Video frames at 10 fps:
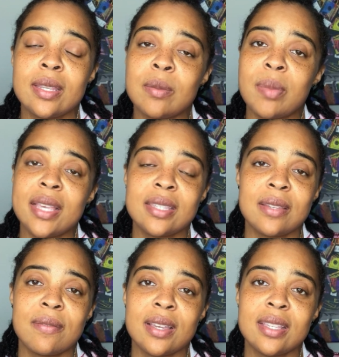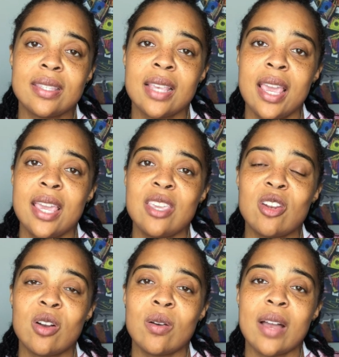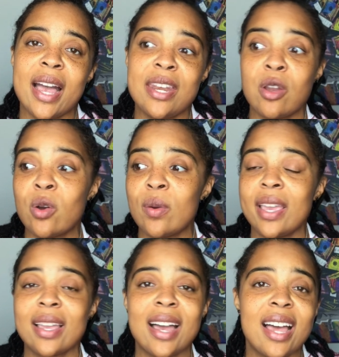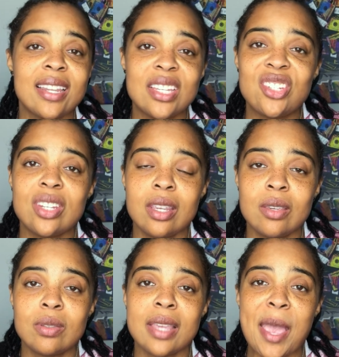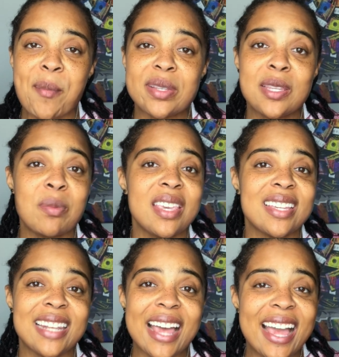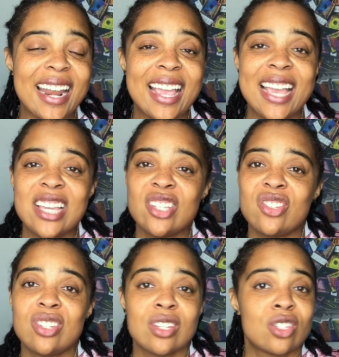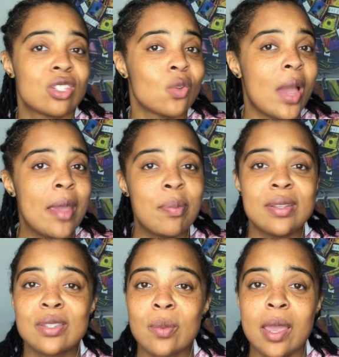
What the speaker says: the best of us. You know, I know in college it used to happen to me a lot. Just swiping,